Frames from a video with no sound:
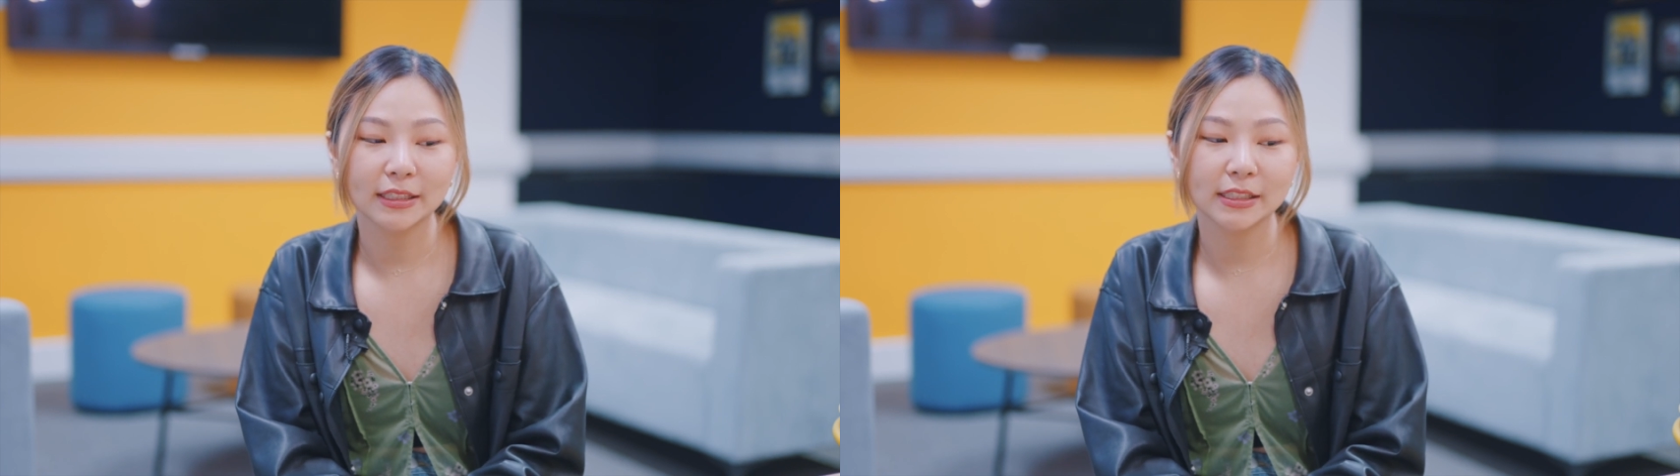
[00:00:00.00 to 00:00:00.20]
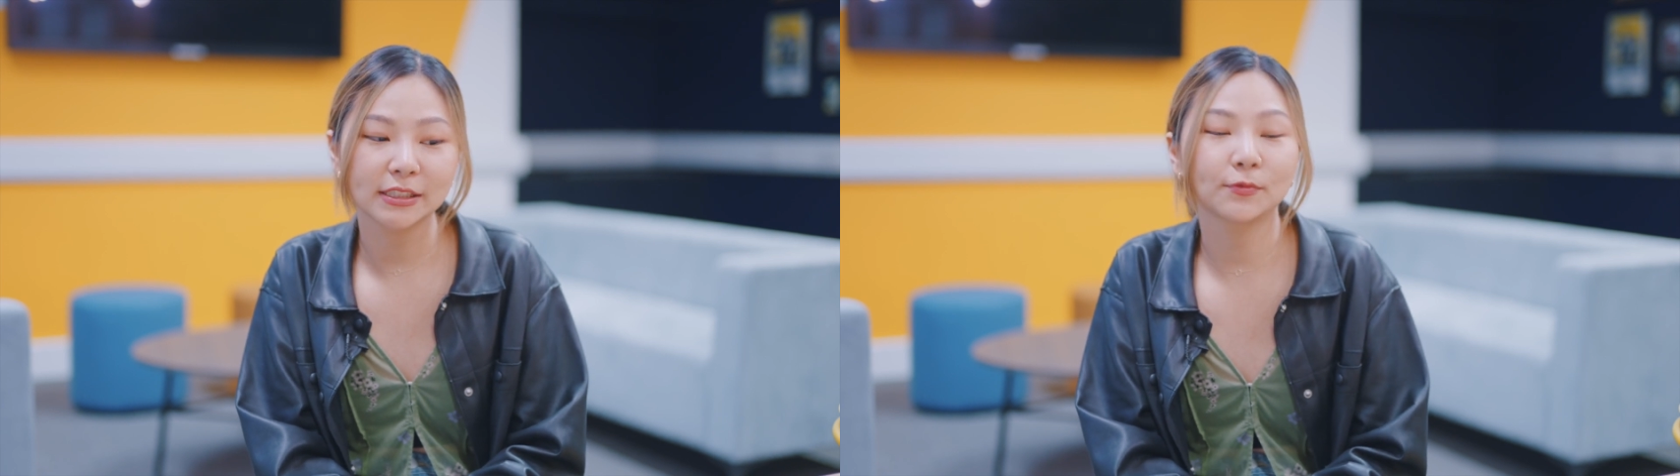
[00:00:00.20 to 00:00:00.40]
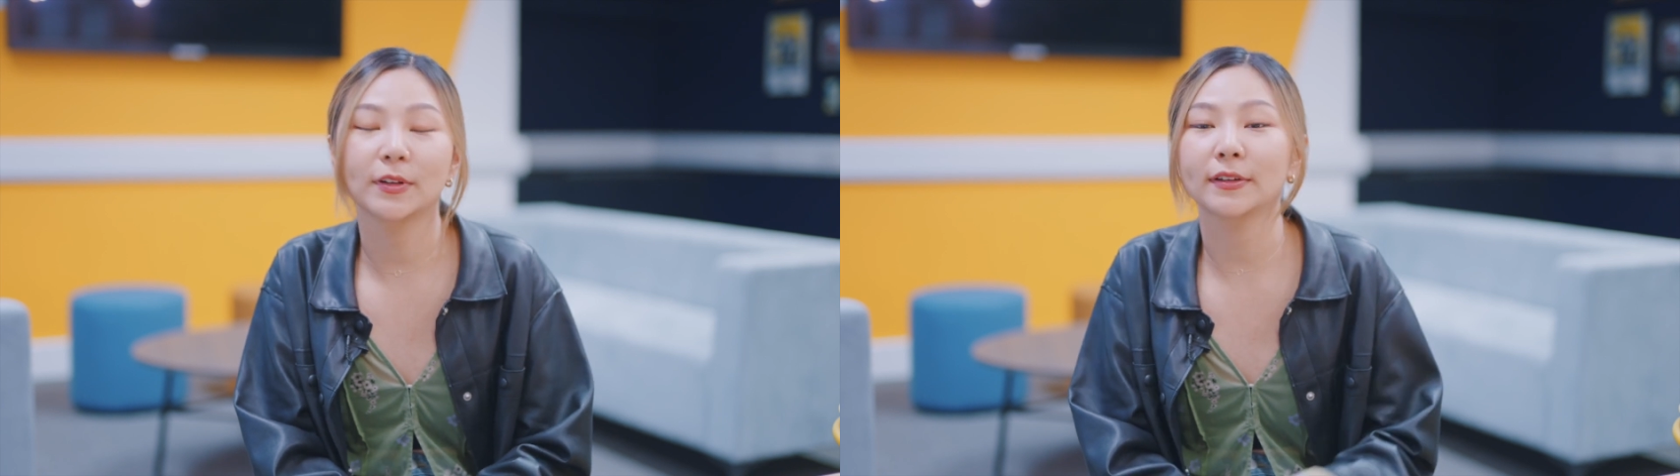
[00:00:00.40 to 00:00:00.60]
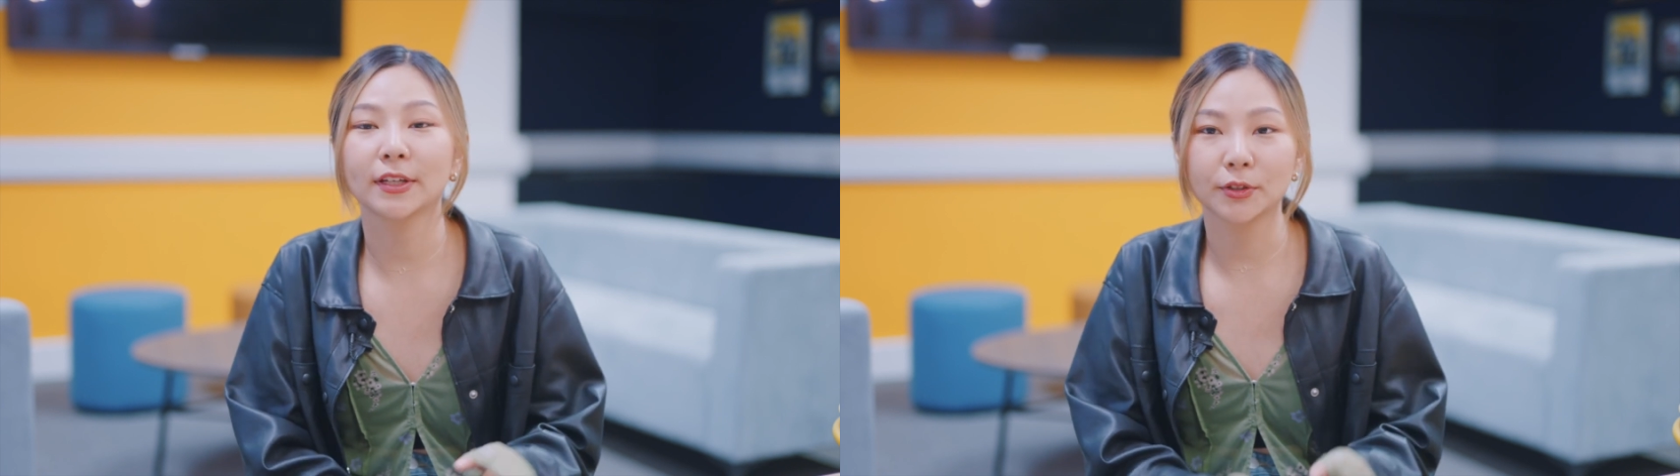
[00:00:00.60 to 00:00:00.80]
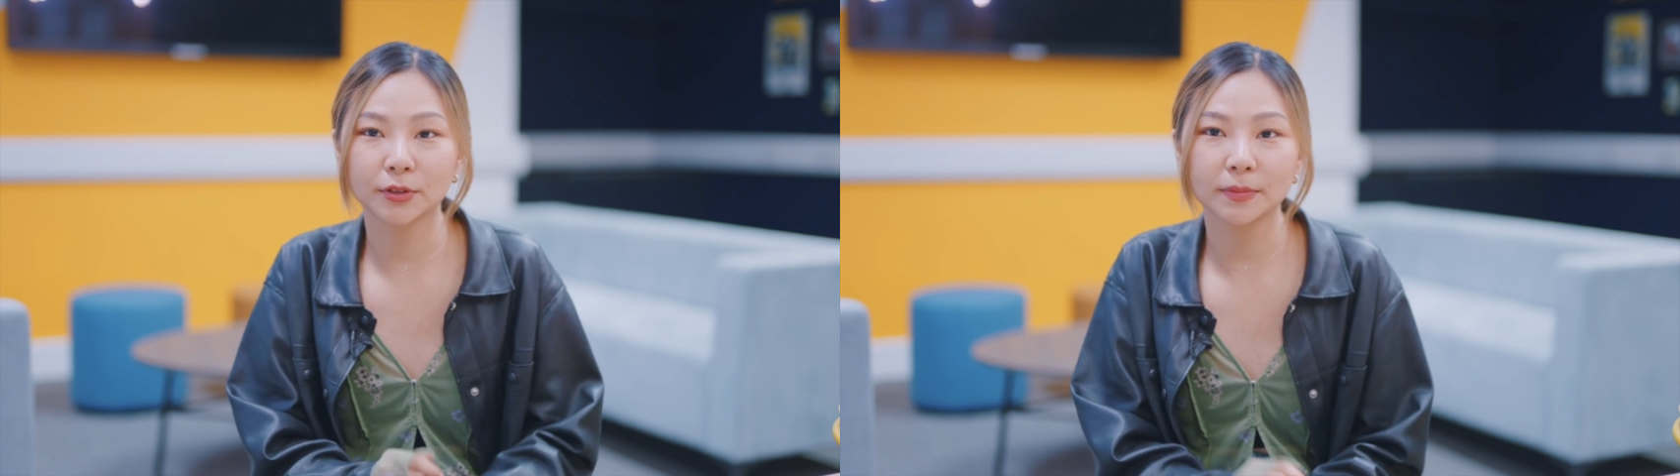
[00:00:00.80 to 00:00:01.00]
it's very
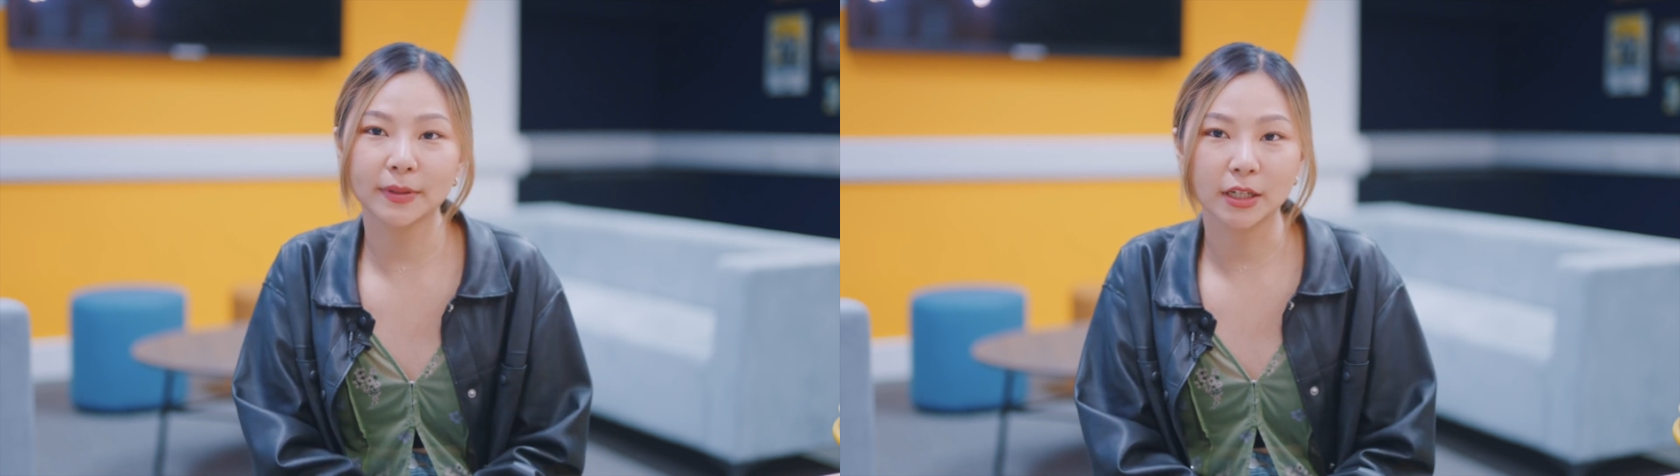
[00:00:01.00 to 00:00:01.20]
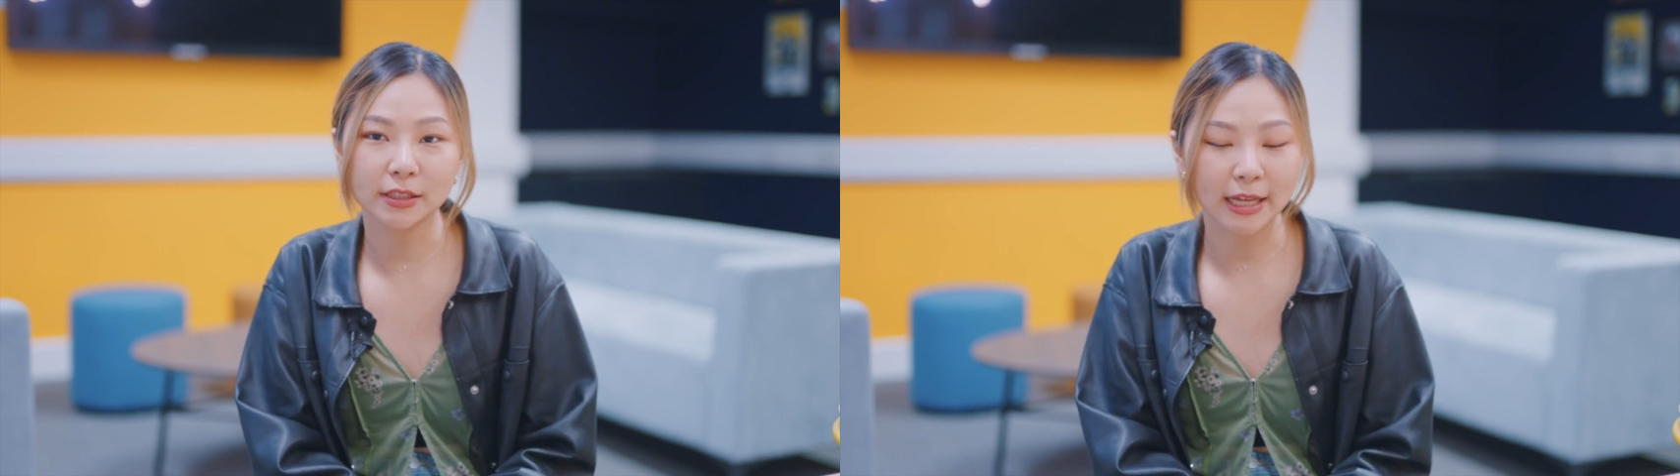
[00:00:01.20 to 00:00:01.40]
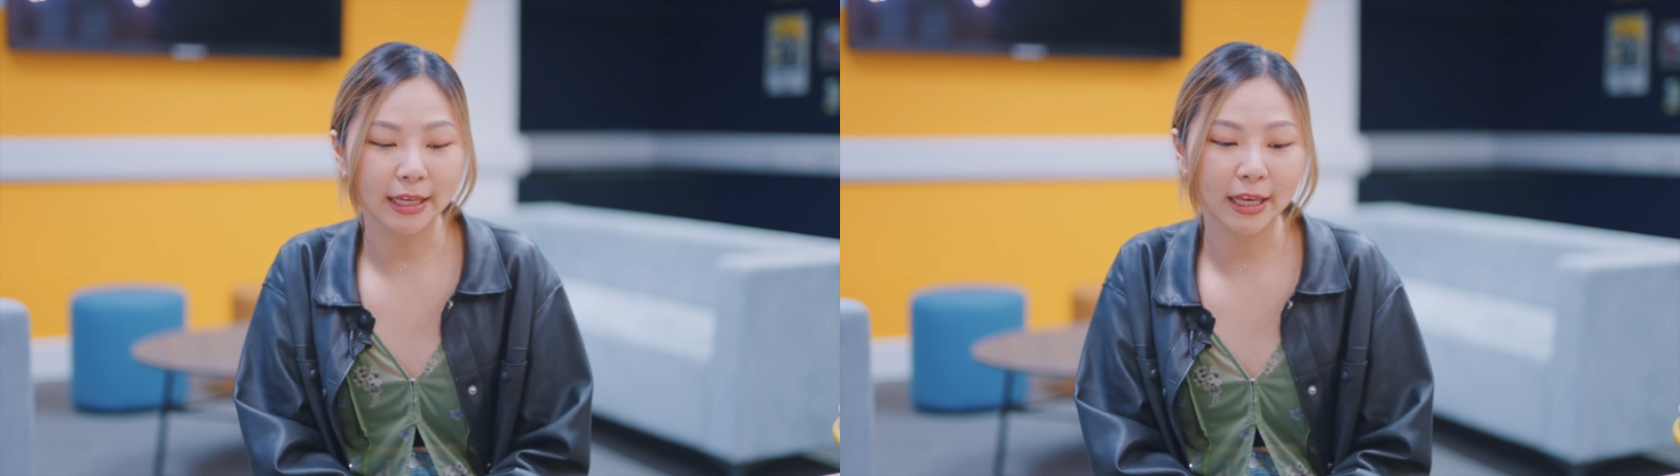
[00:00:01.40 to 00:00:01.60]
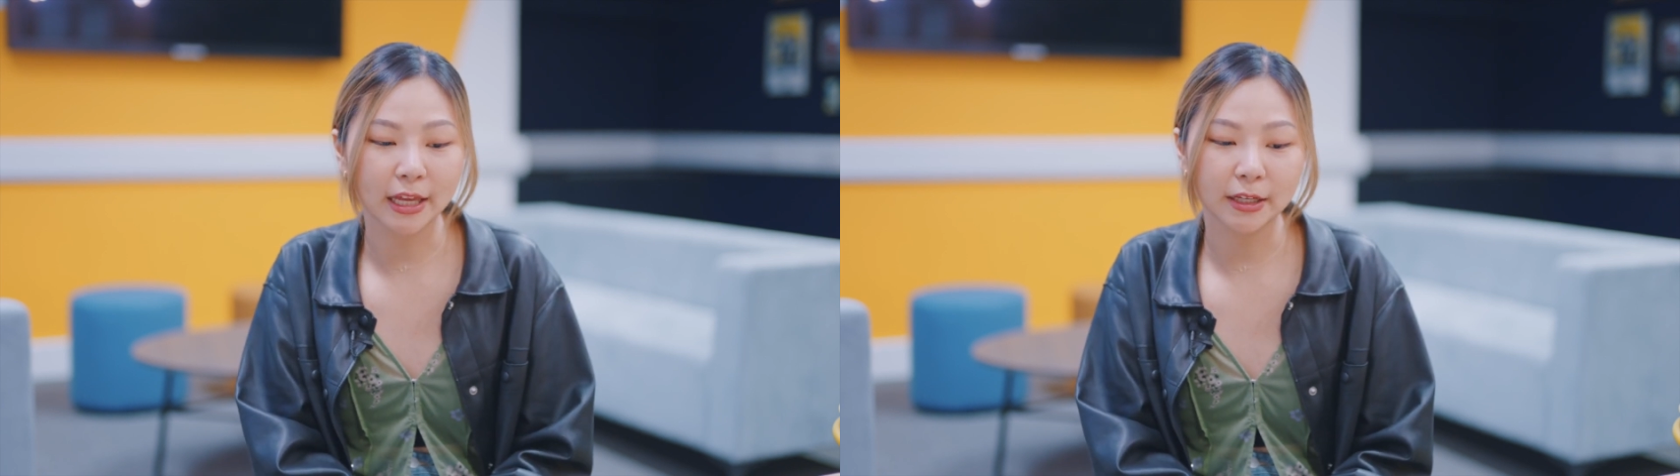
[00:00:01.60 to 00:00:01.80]
good because I can